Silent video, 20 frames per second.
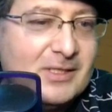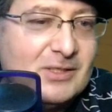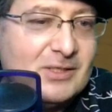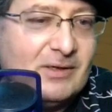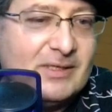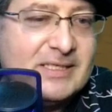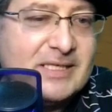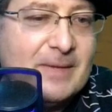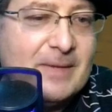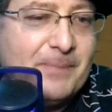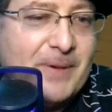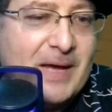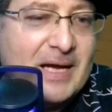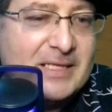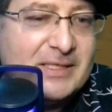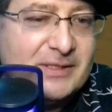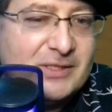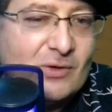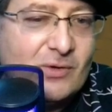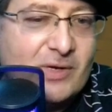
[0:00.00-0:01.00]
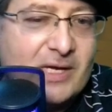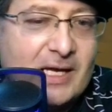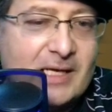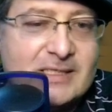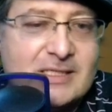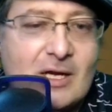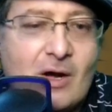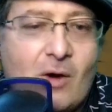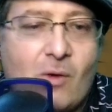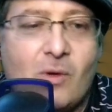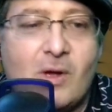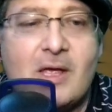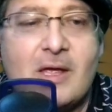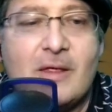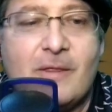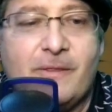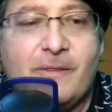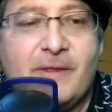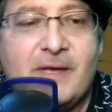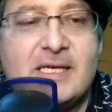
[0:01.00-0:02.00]
So let's get back to this. Okay, so
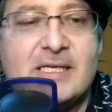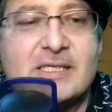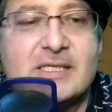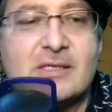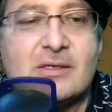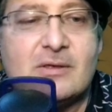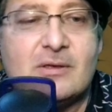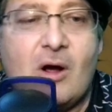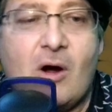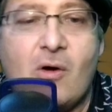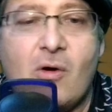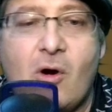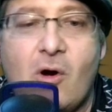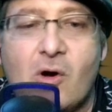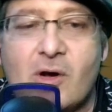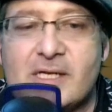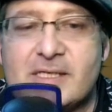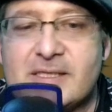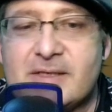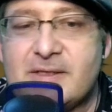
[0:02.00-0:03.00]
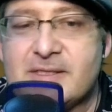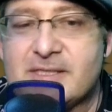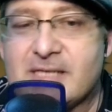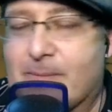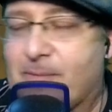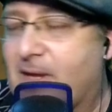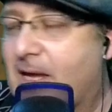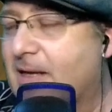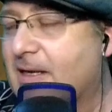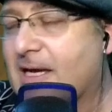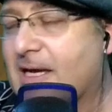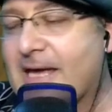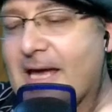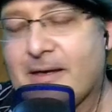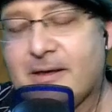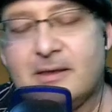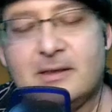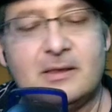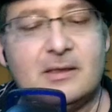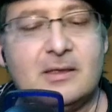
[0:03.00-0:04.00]
these are all going to stay the same.
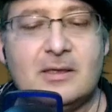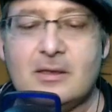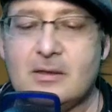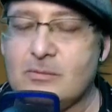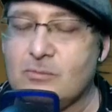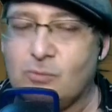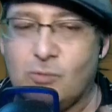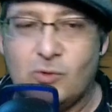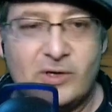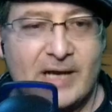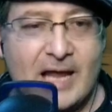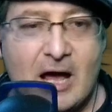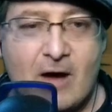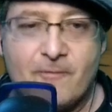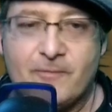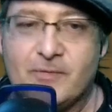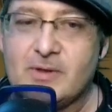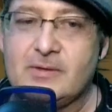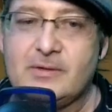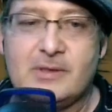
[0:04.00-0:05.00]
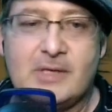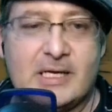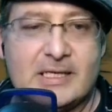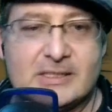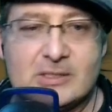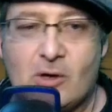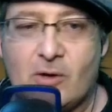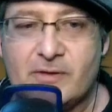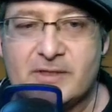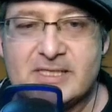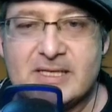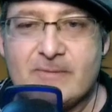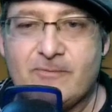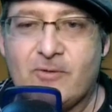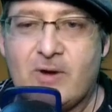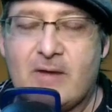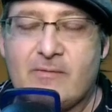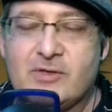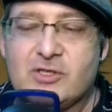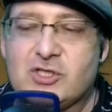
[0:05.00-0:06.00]
Again, we're in alpha. It's all the
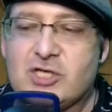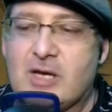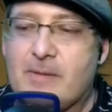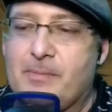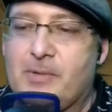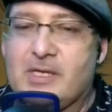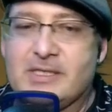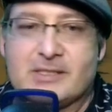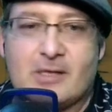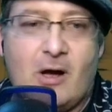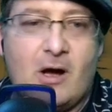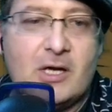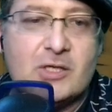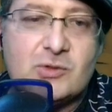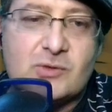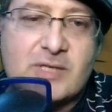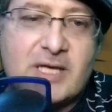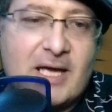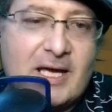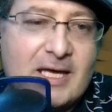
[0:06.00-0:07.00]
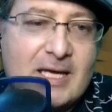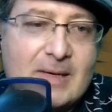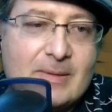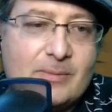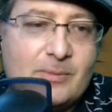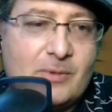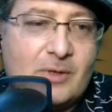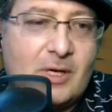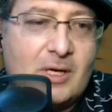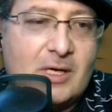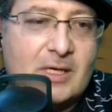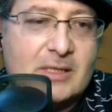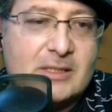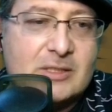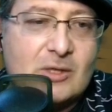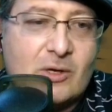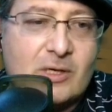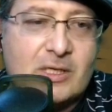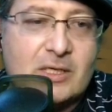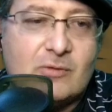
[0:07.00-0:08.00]
same for every ship. It's 100
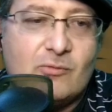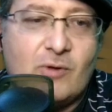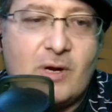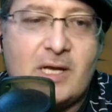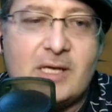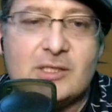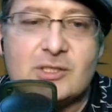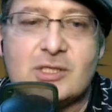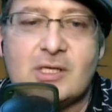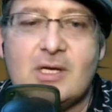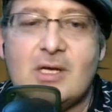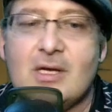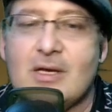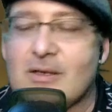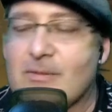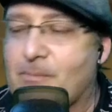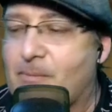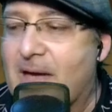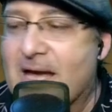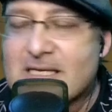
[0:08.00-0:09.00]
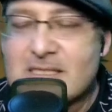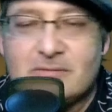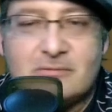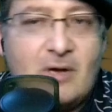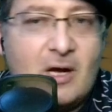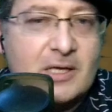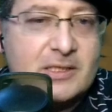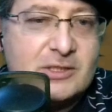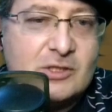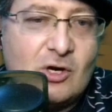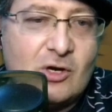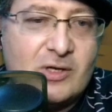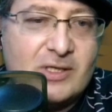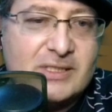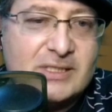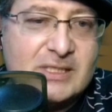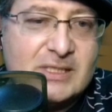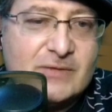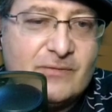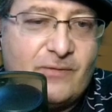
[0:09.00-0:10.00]
km targeting range. Max lock
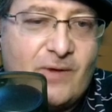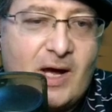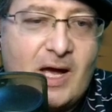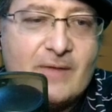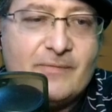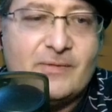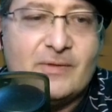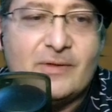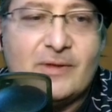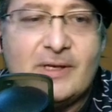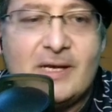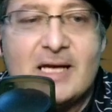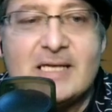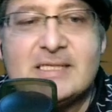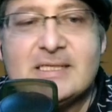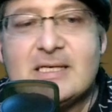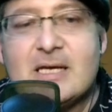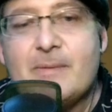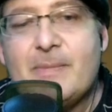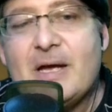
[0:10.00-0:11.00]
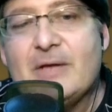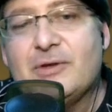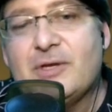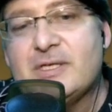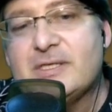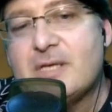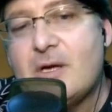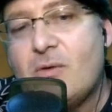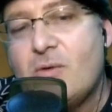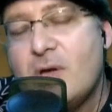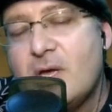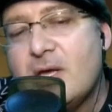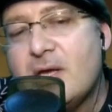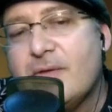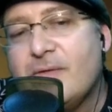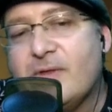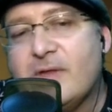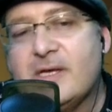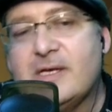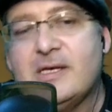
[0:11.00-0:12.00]
targets is 5. The nice thing about this, though,
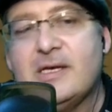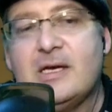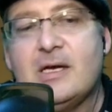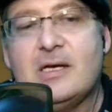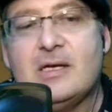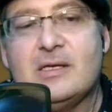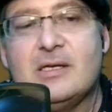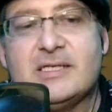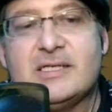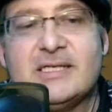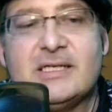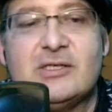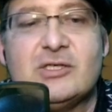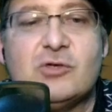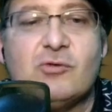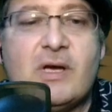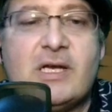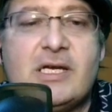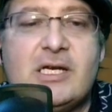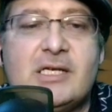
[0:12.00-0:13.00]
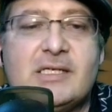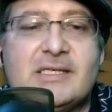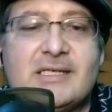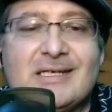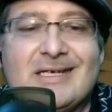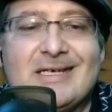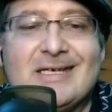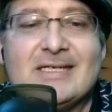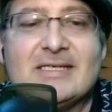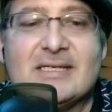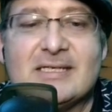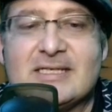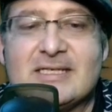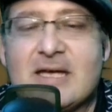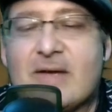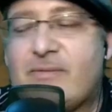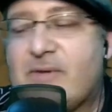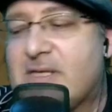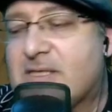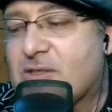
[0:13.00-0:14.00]
the signature radius is
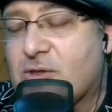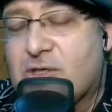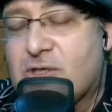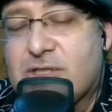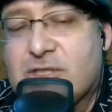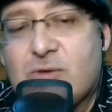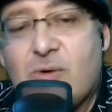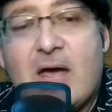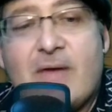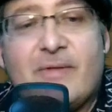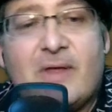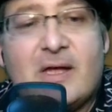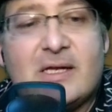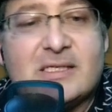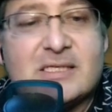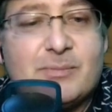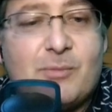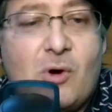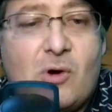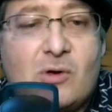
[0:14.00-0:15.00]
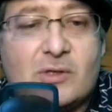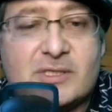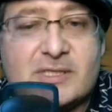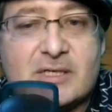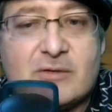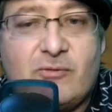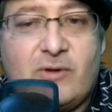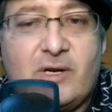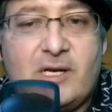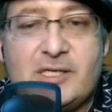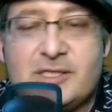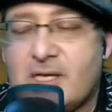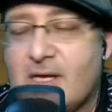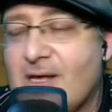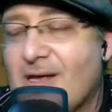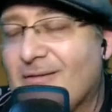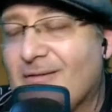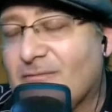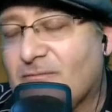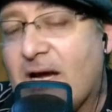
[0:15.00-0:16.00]
70, so you do have that small sig radius,
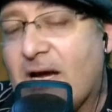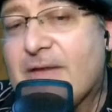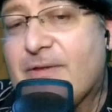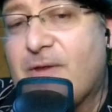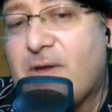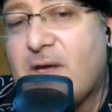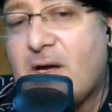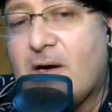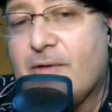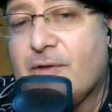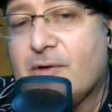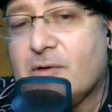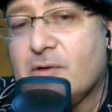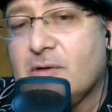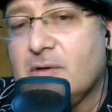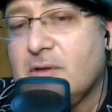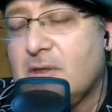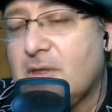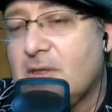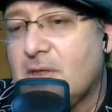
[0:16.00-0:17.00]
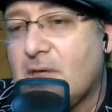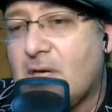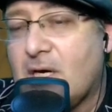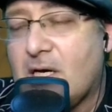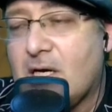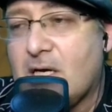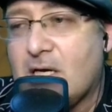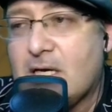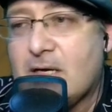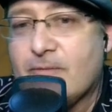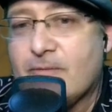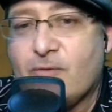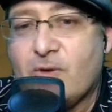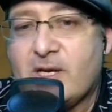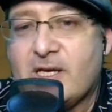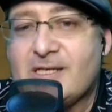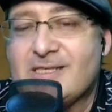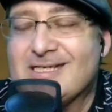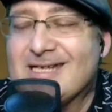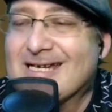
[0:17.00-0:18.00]
like the other
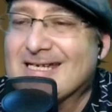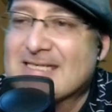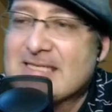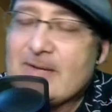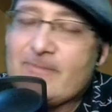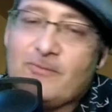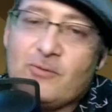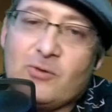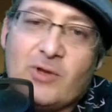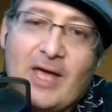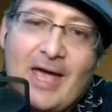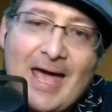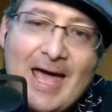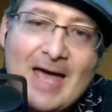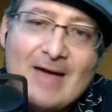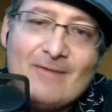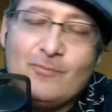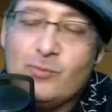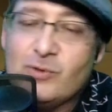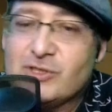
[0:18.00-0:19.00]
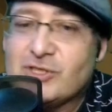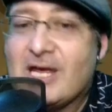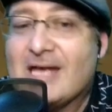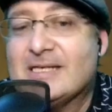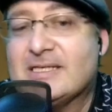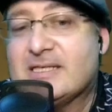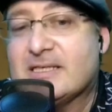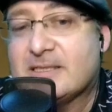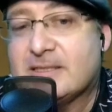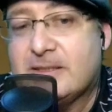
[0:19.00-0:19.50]
frigates, except for the half, which has